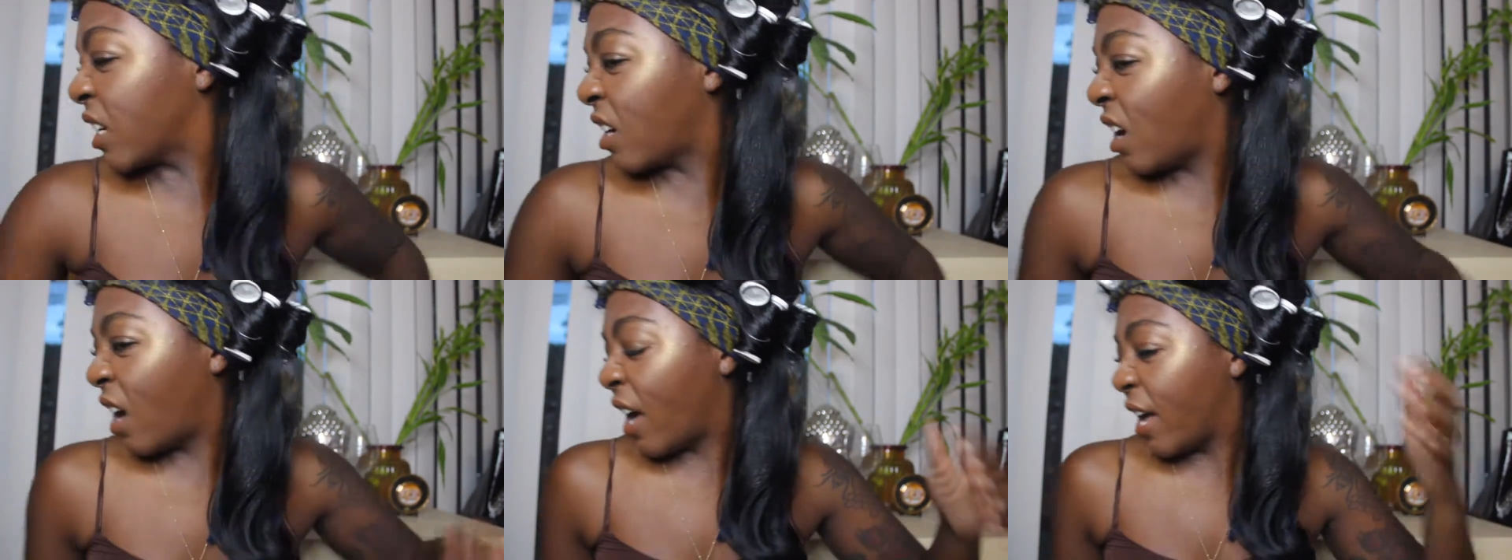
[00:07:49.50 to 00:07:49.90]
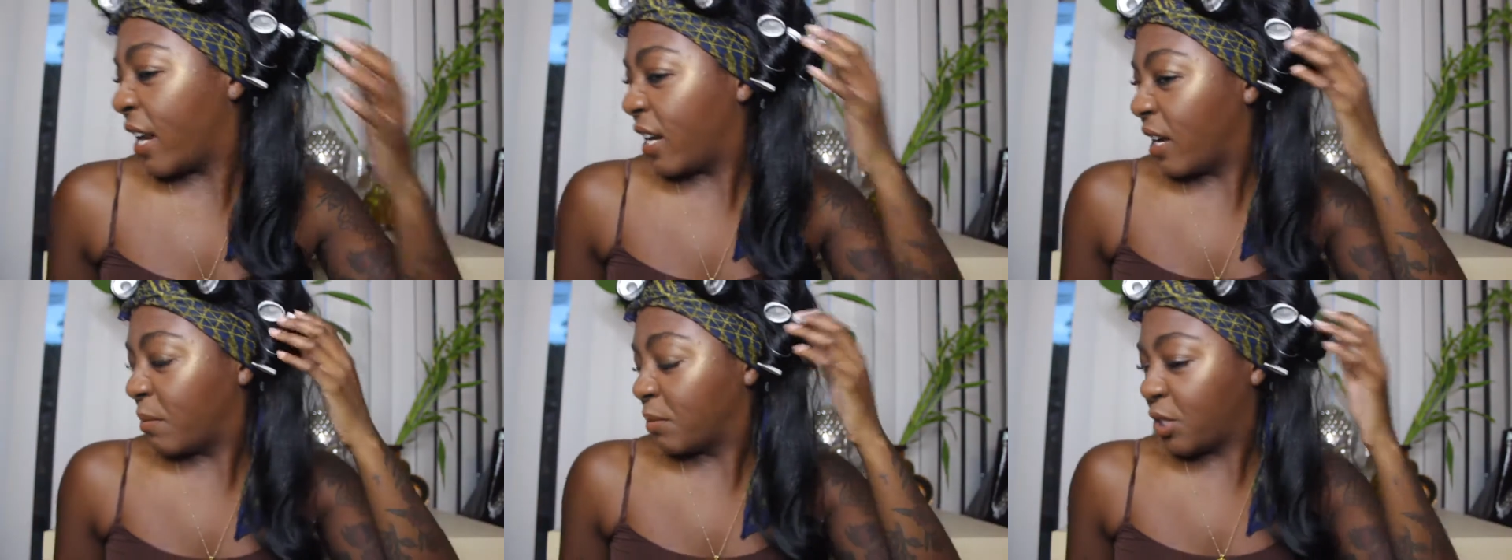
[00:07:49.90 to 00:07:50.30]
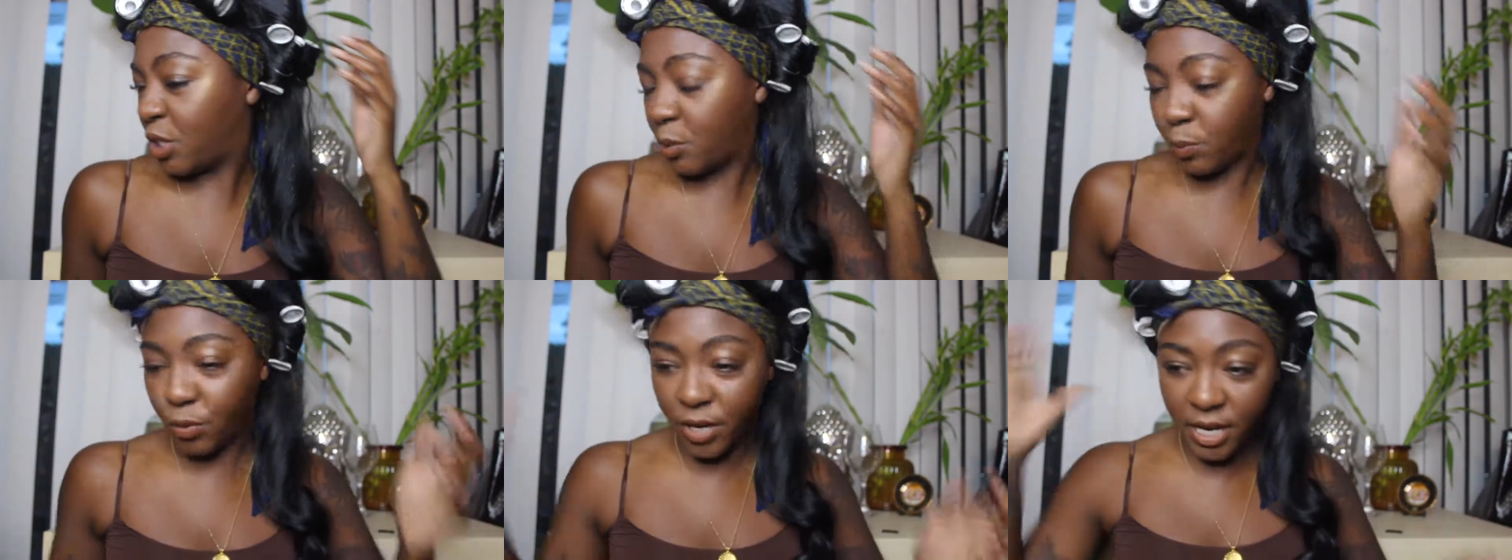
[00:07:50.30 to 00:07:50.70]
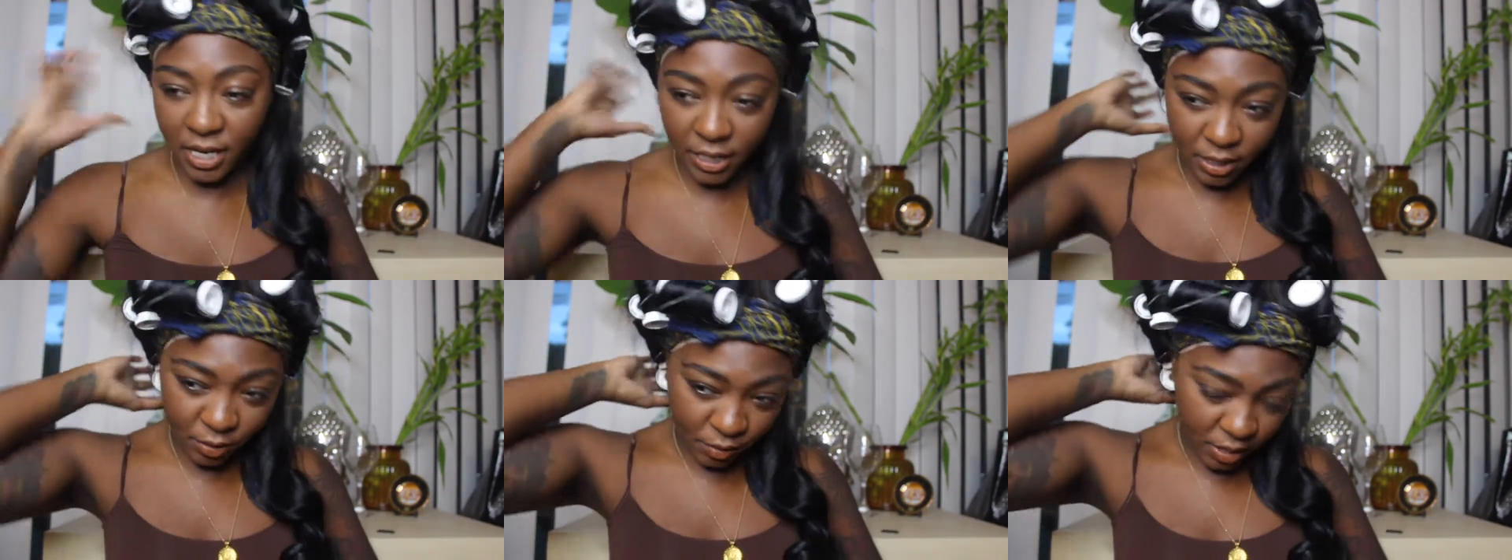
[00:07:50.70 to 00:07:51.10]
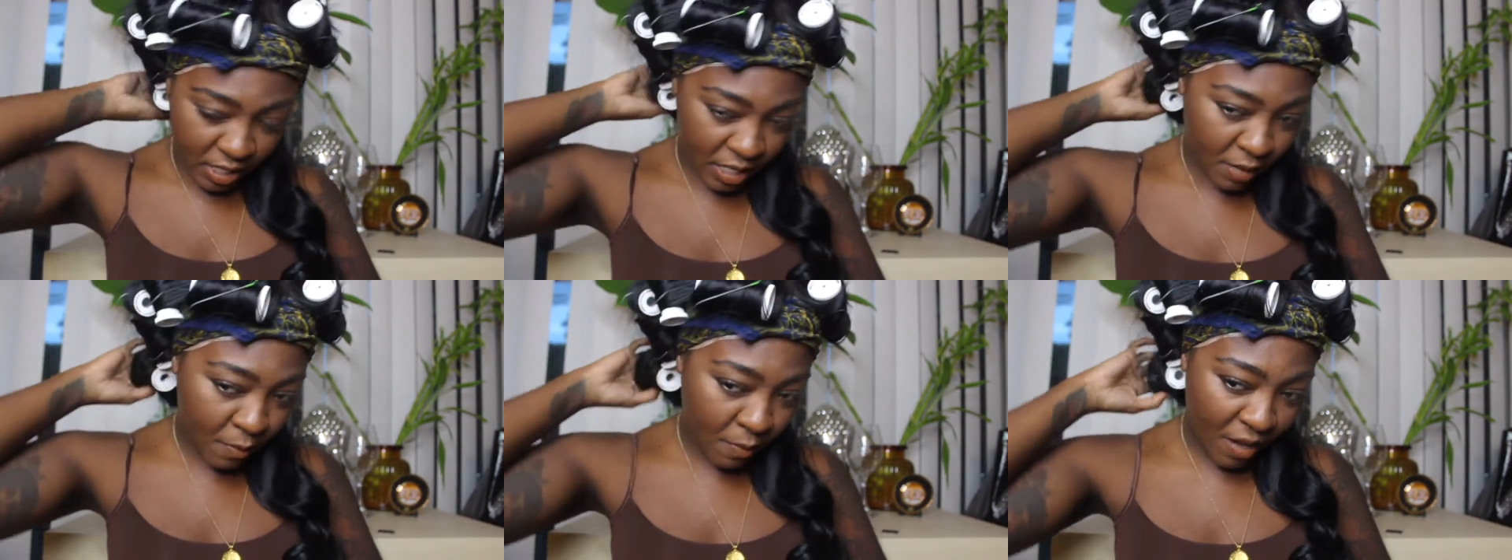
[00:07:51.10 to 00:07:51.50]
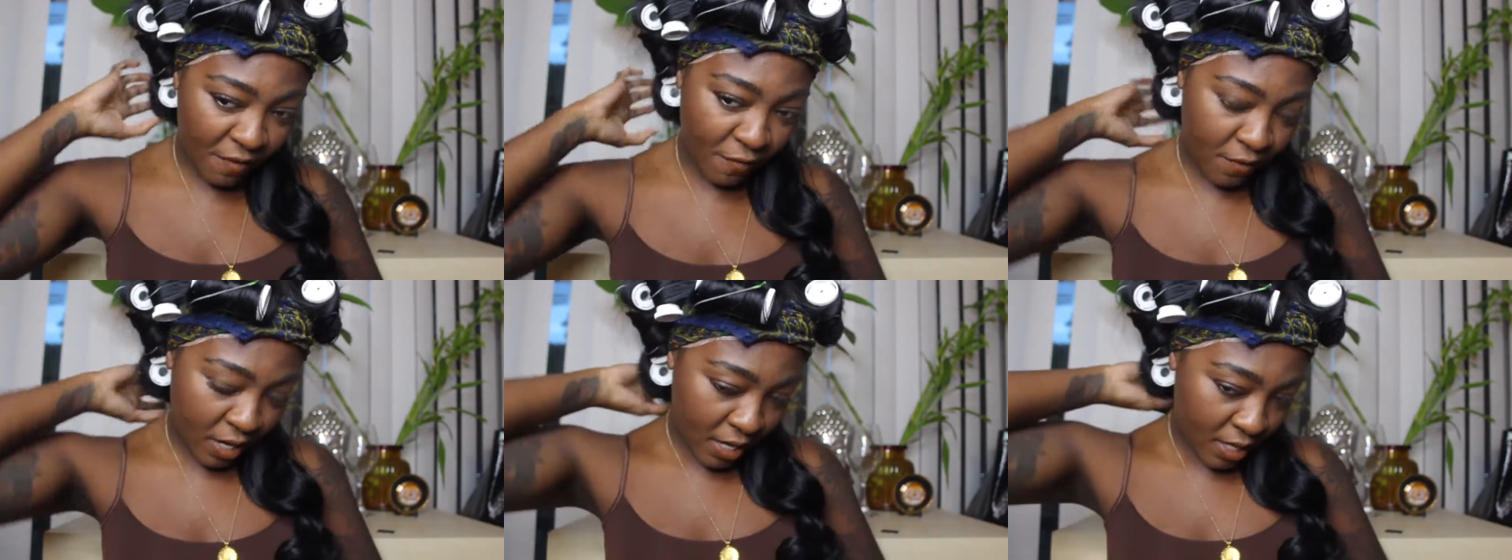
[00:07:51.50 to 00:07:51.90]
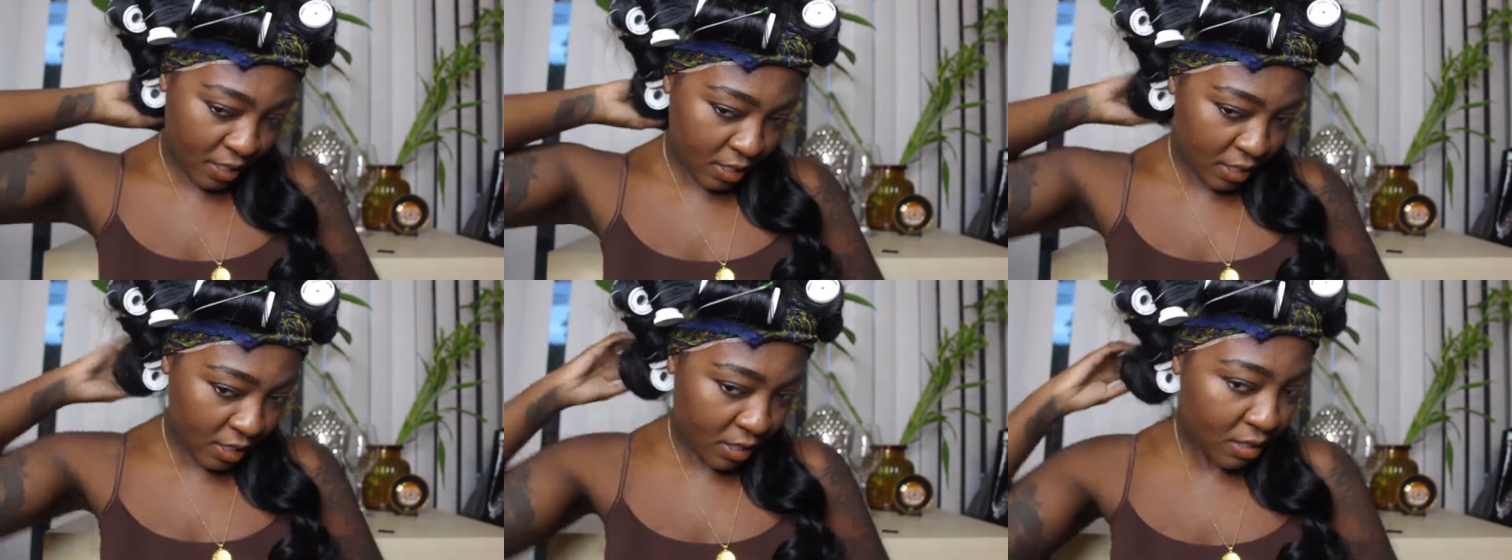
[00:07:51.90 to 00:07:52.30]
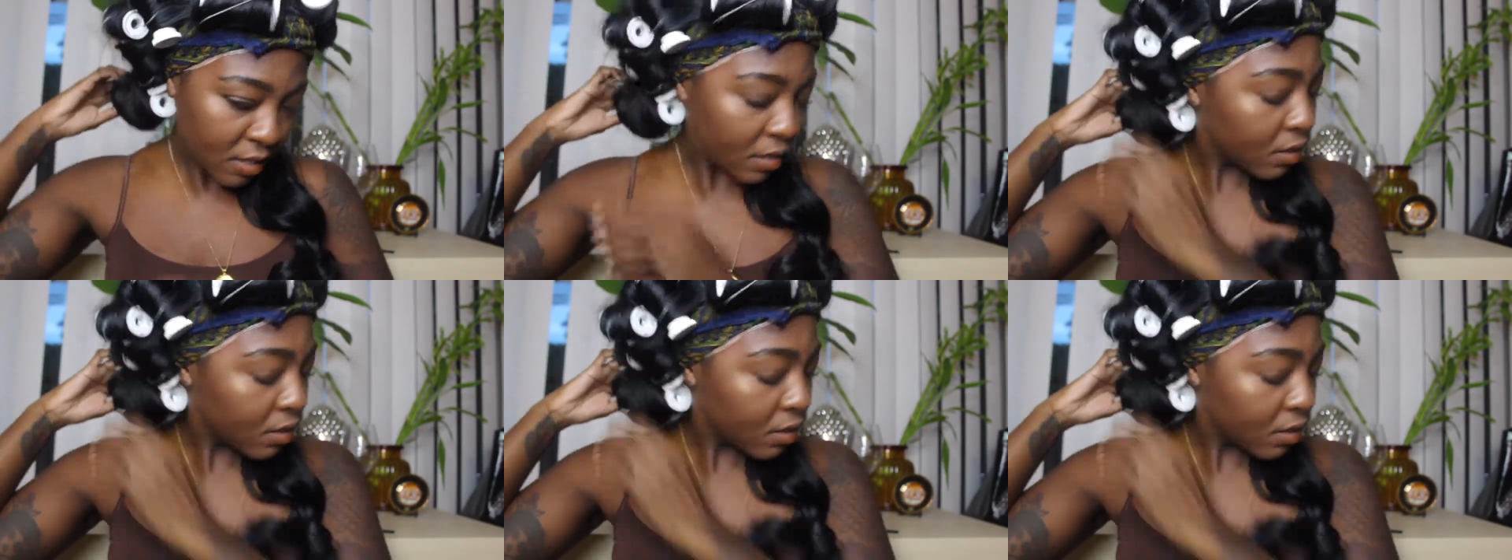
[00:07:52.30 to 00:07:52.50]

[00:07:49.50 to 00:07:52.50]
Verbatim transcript: God, I'm spraying literally my face.